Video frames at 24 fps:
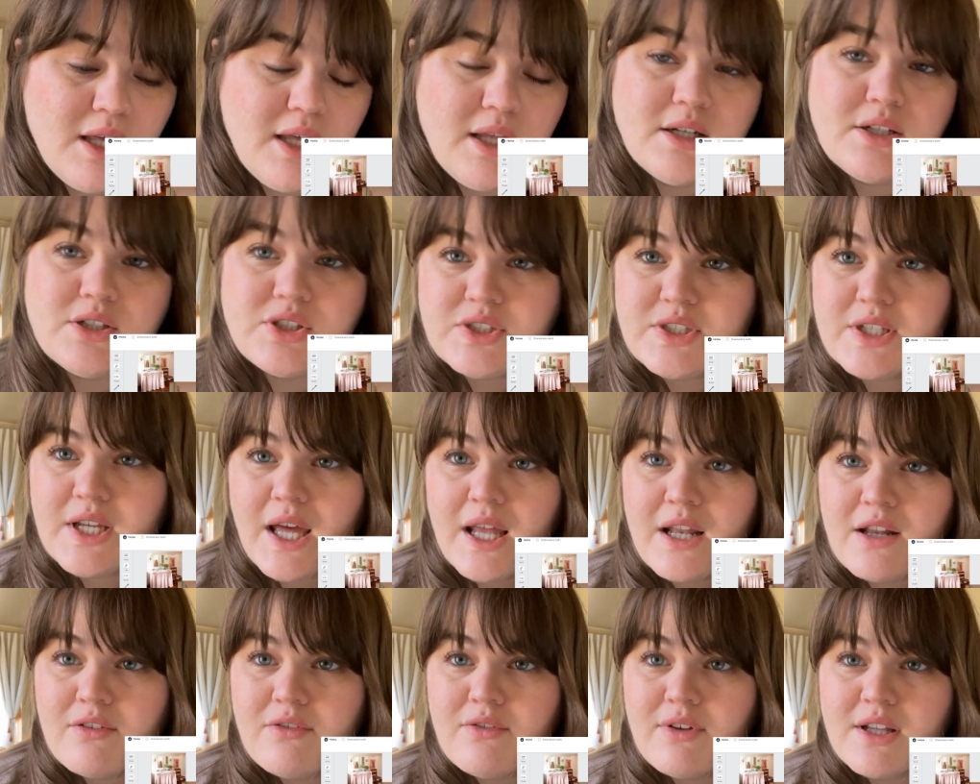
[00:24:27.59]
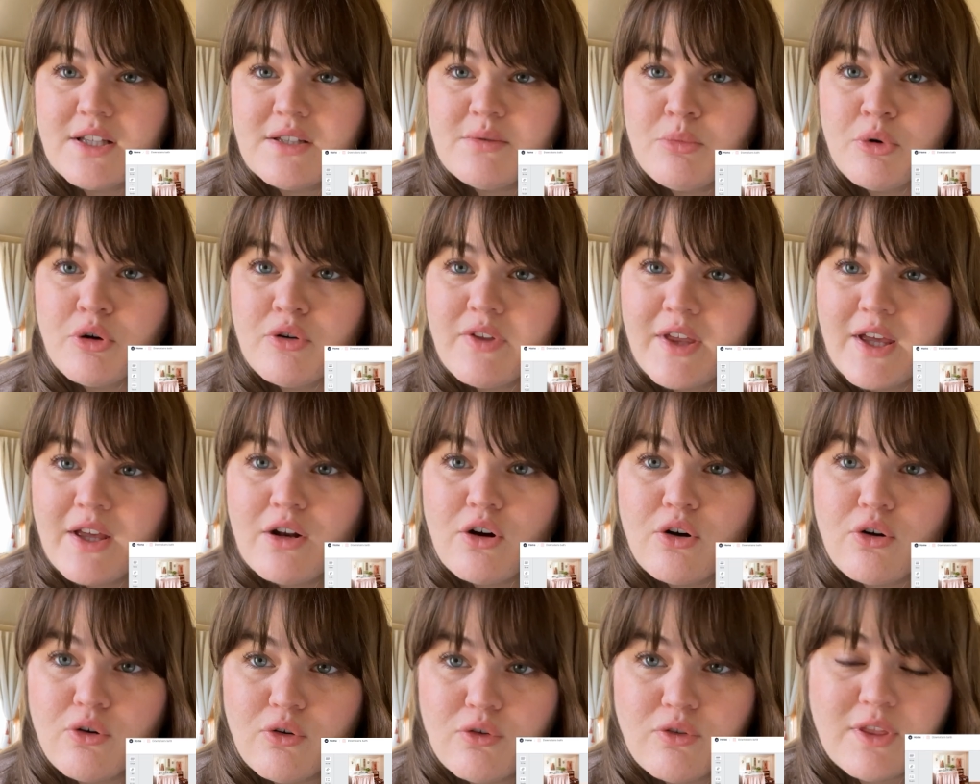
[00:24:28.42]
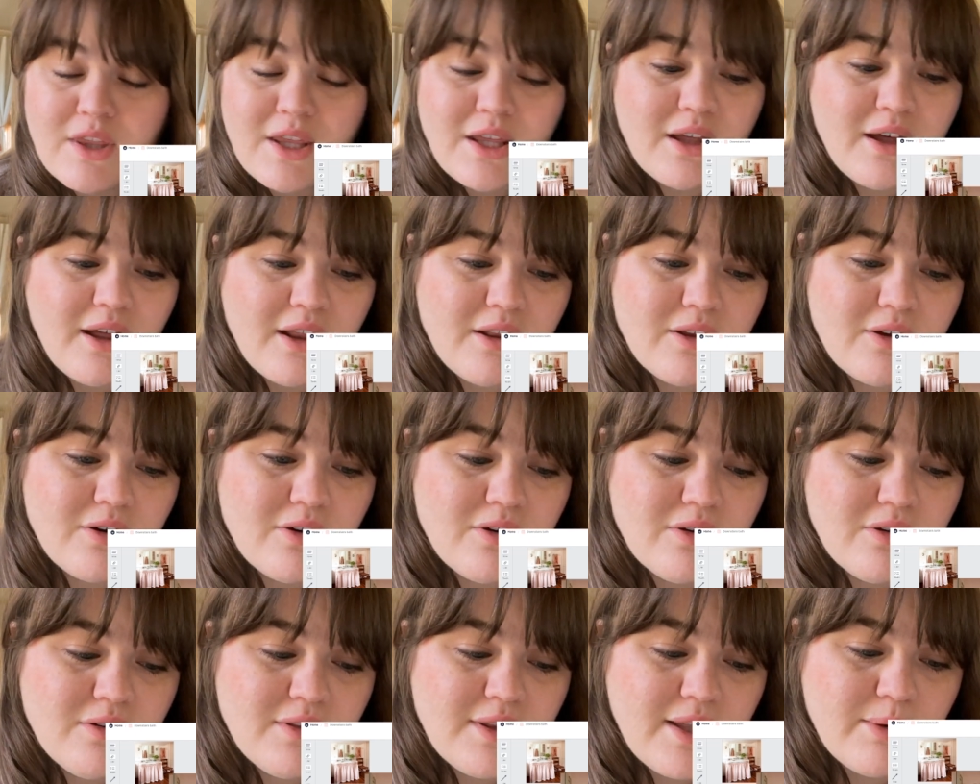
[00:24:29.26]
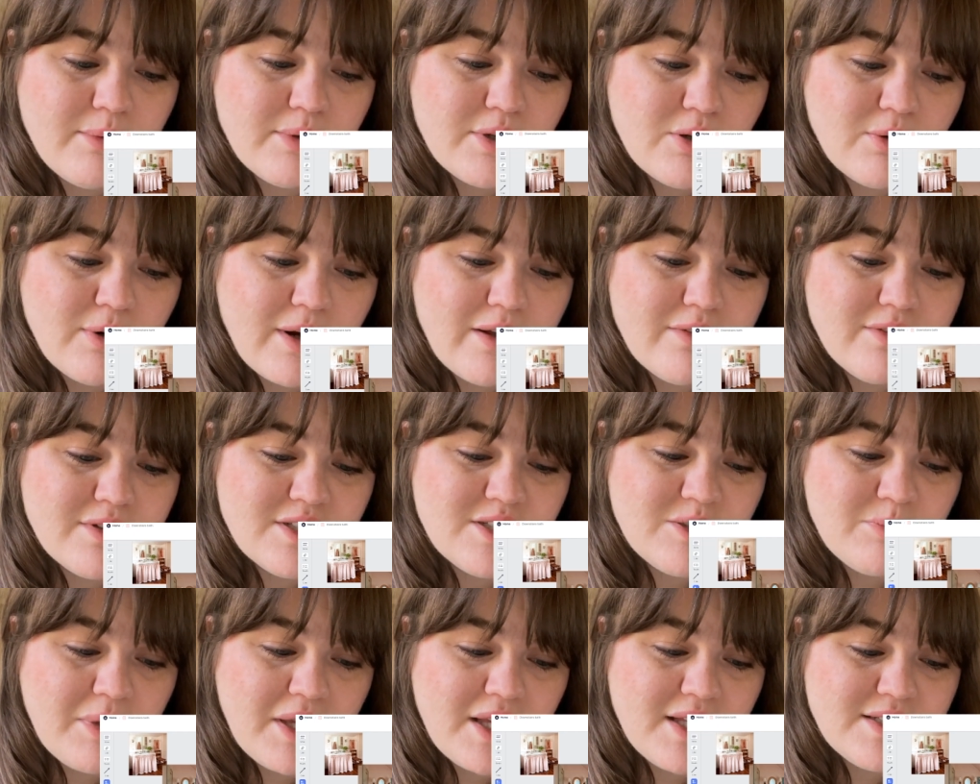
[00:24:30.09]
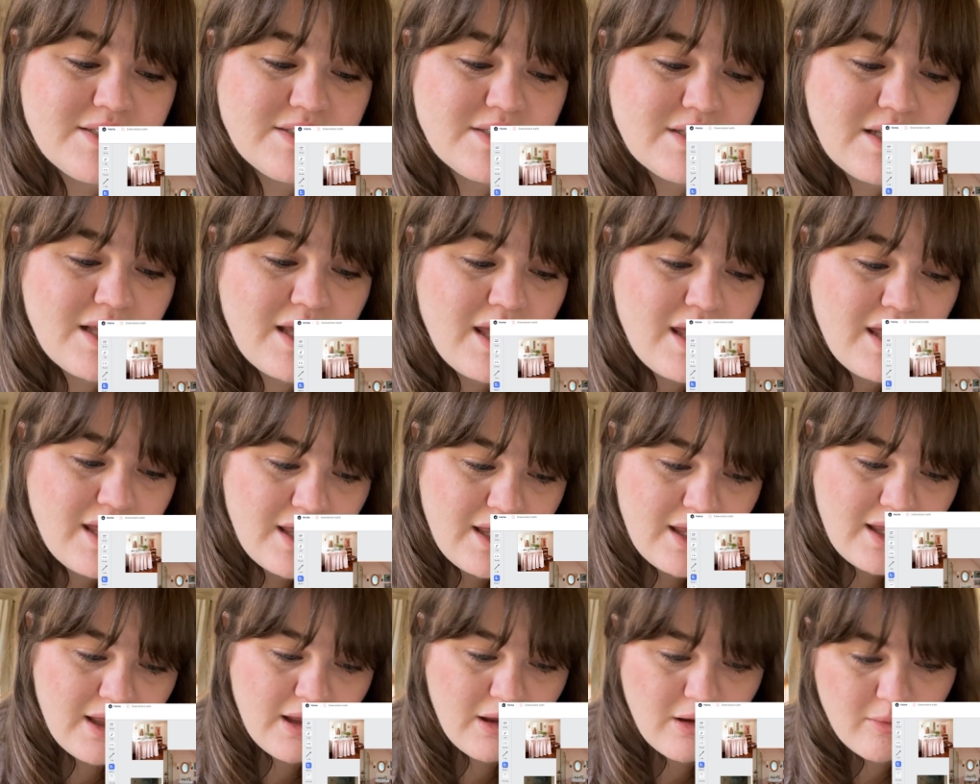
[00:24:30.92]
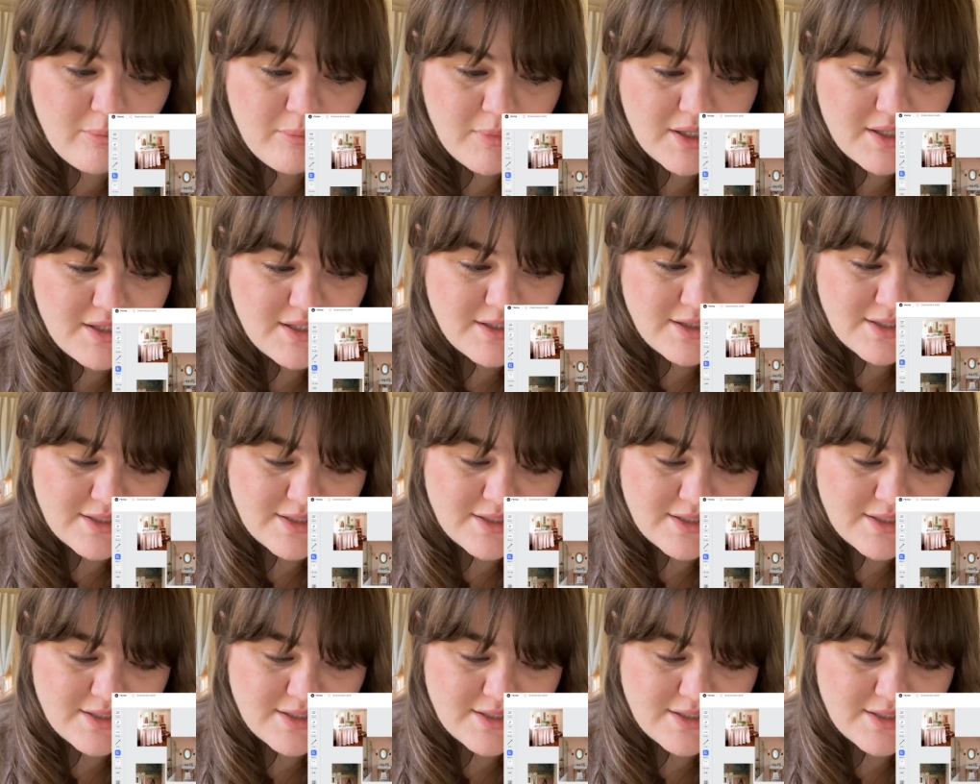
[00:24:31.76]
just to kind of, it's more like an earthy color that would ground the space. And then